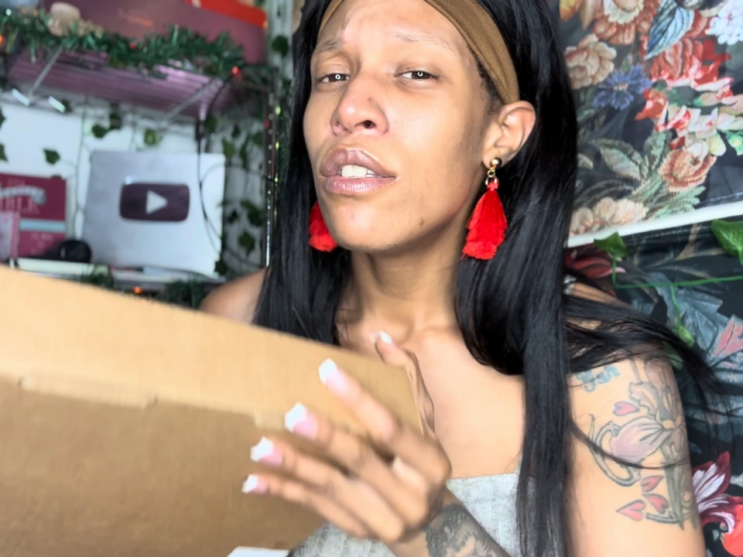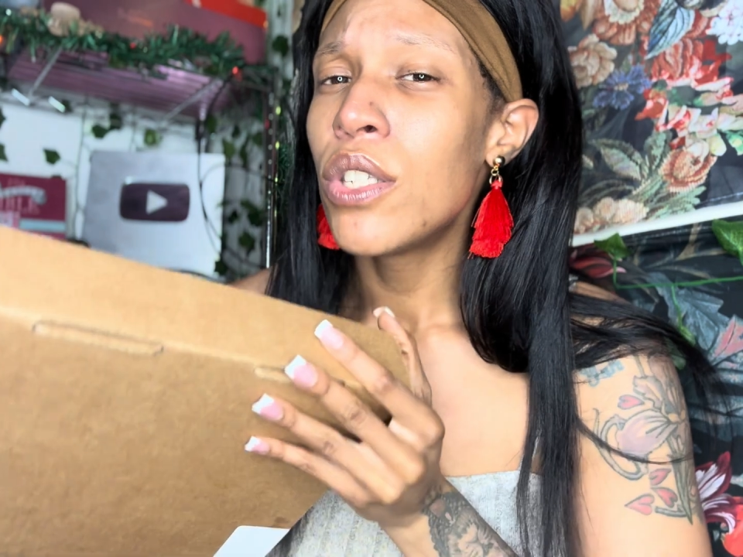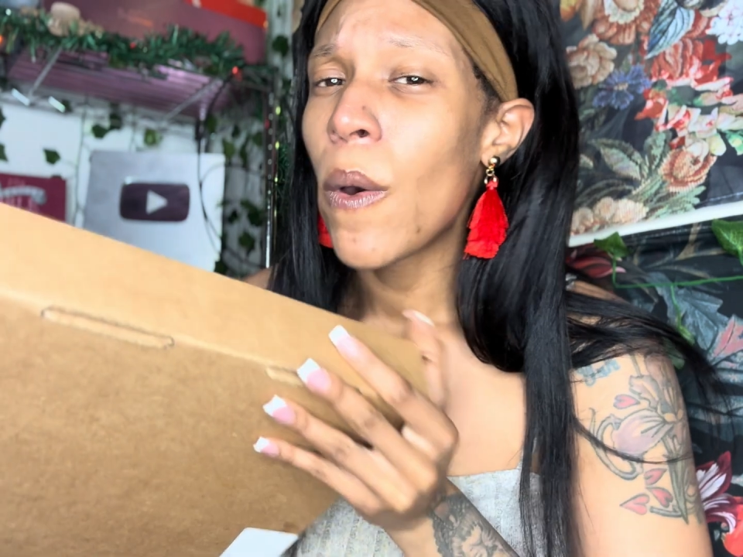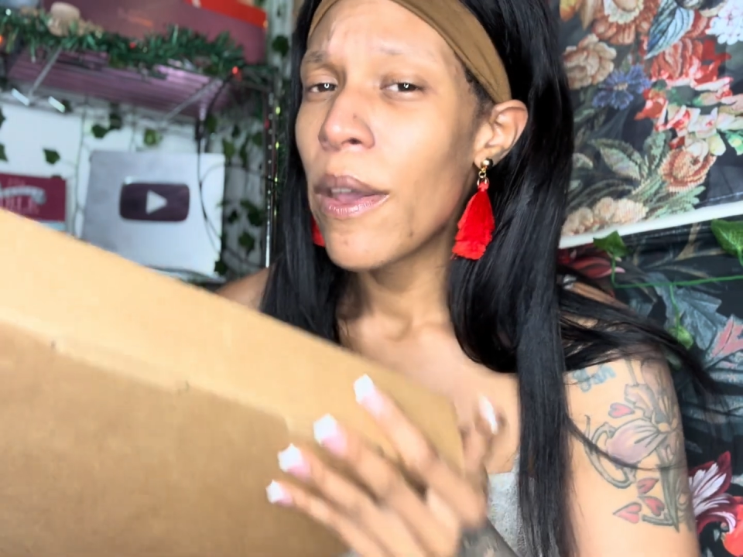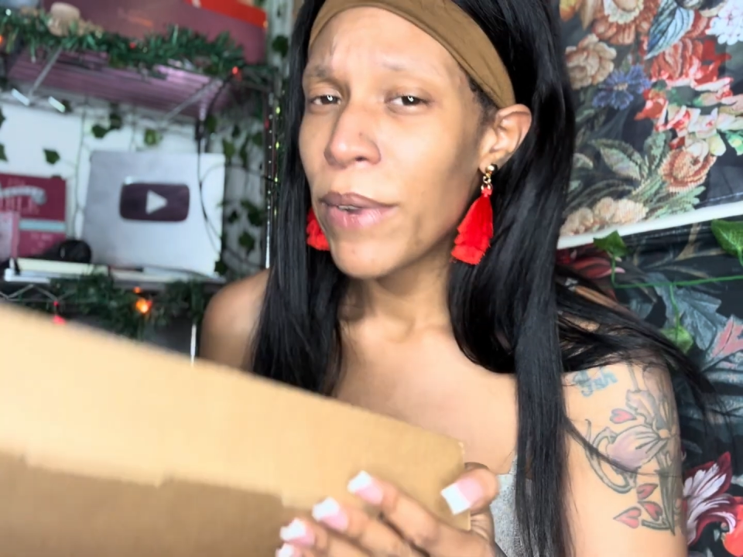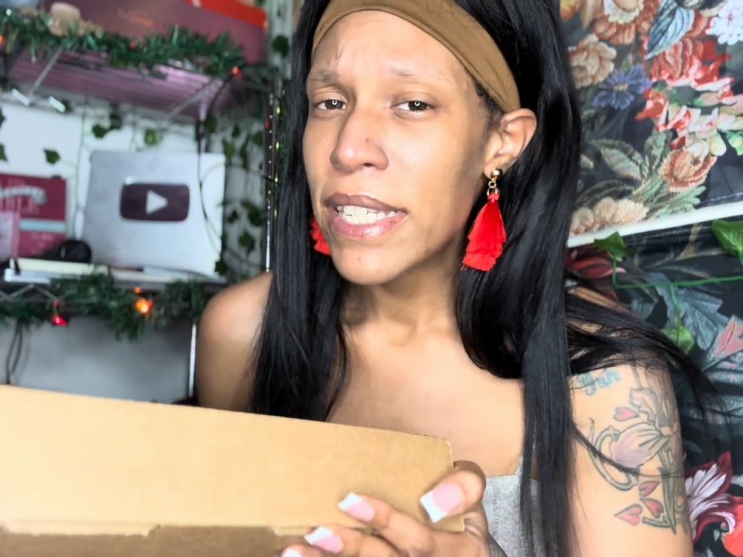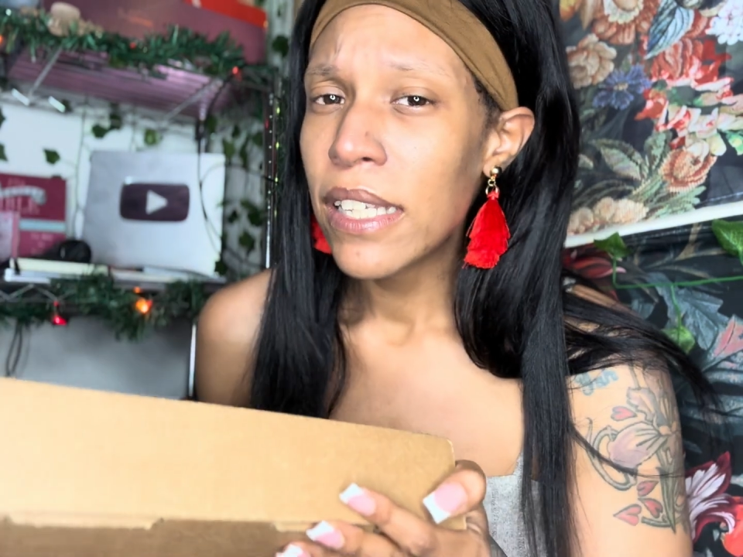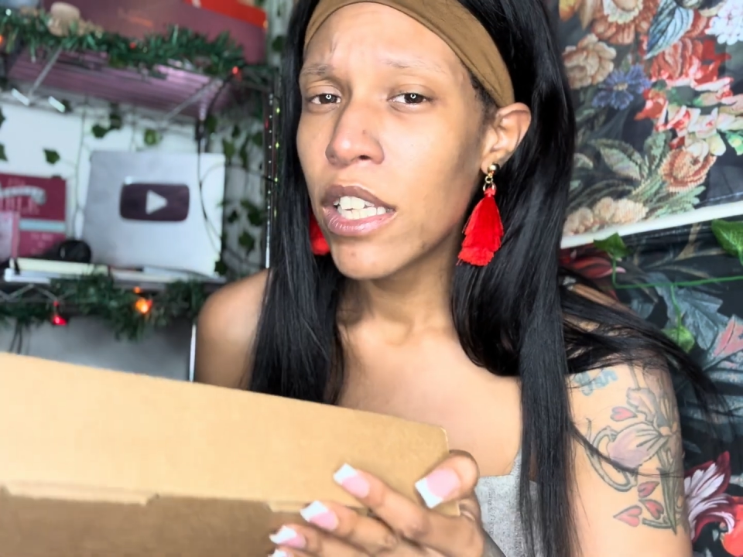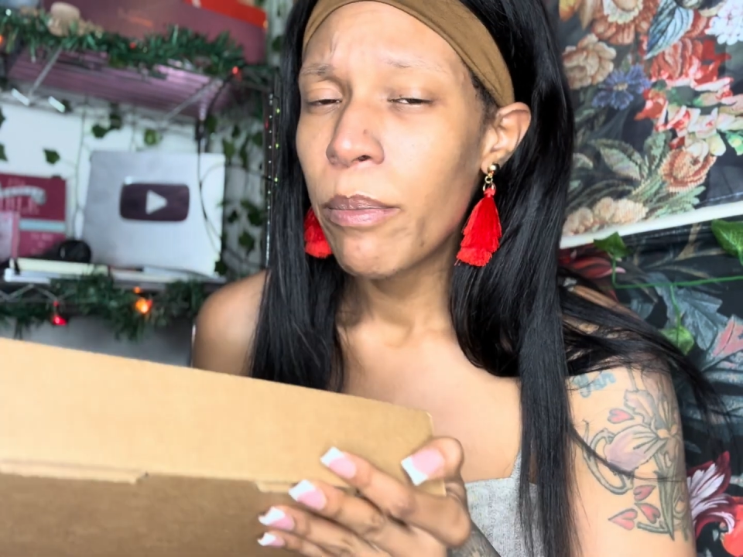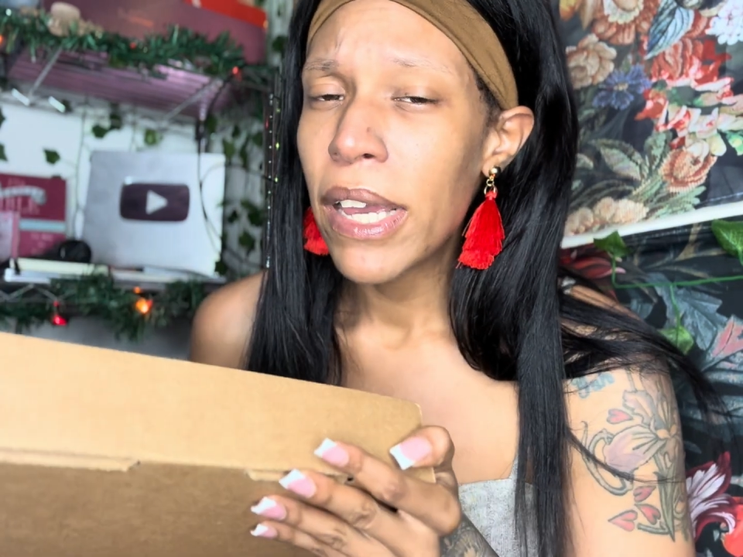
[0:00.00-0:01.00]
So I
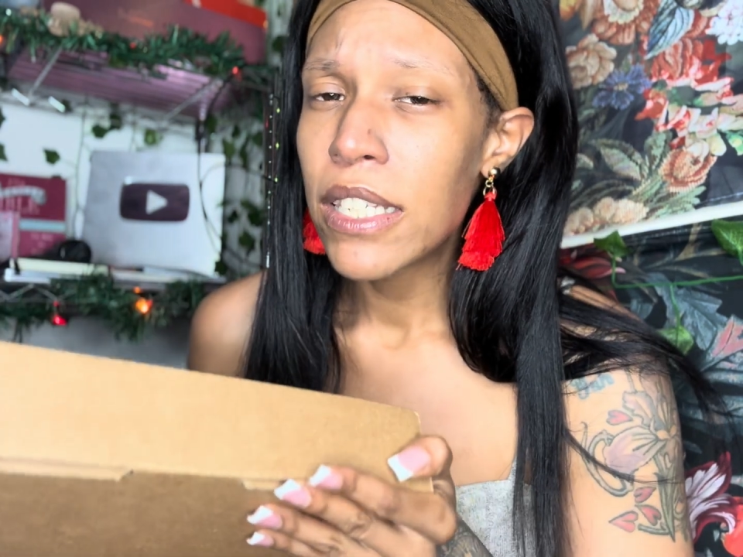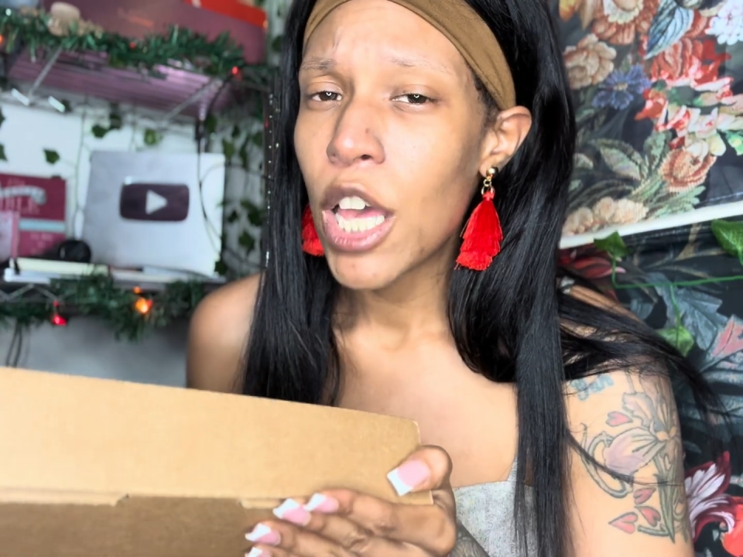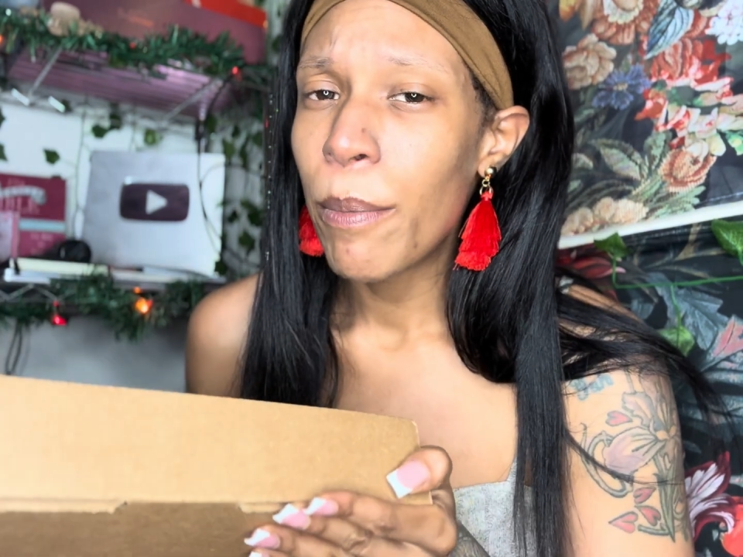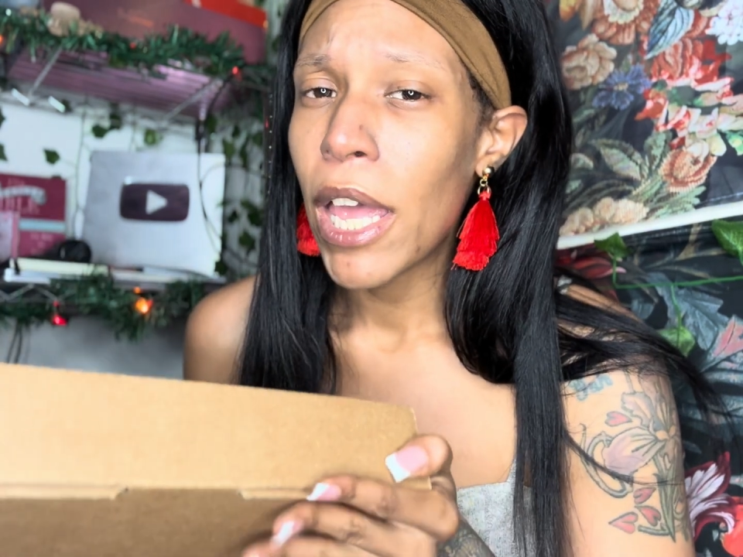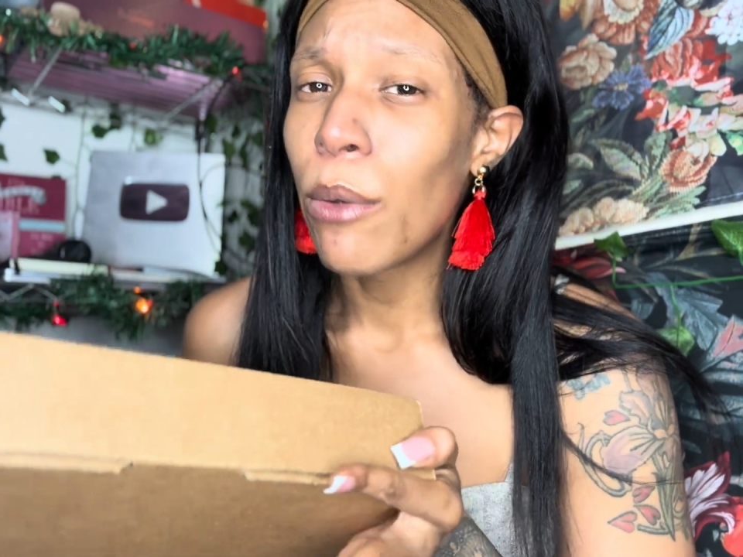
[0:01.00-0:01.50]
recently picked up